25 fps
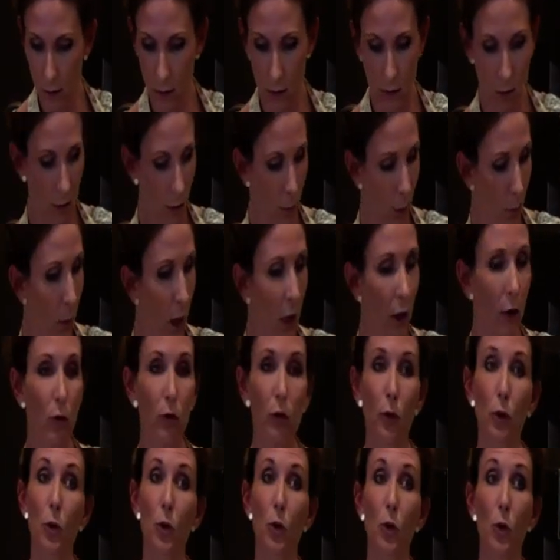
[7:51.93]
monk fruit,
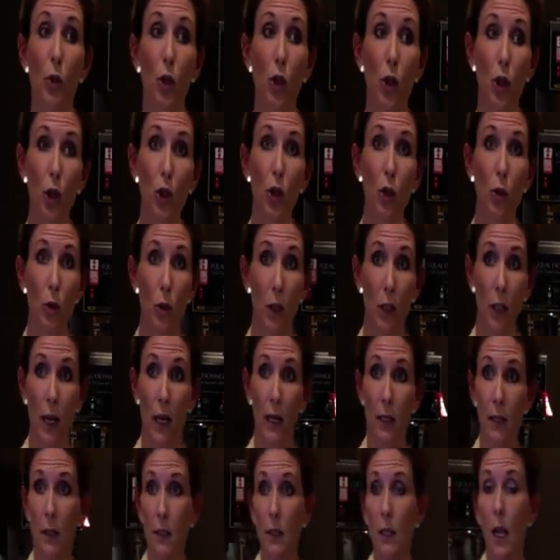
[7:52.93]
you could
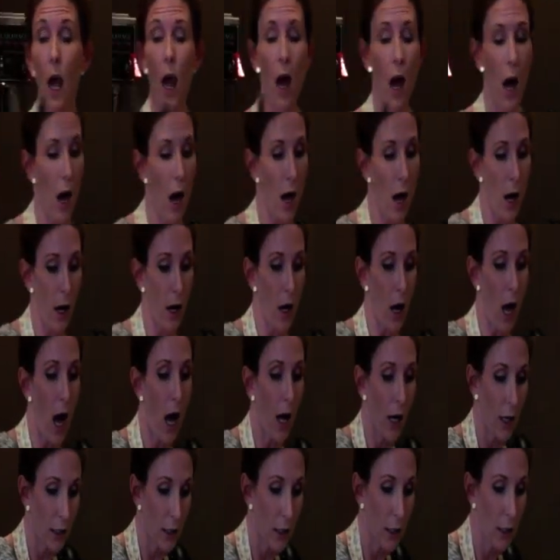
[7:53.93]
utilize
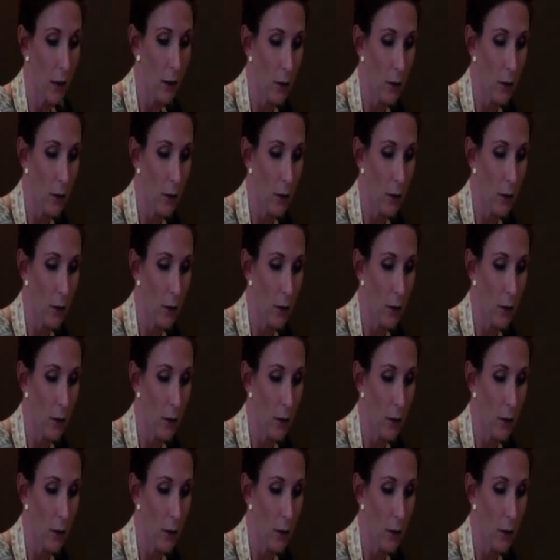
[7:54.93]
honey,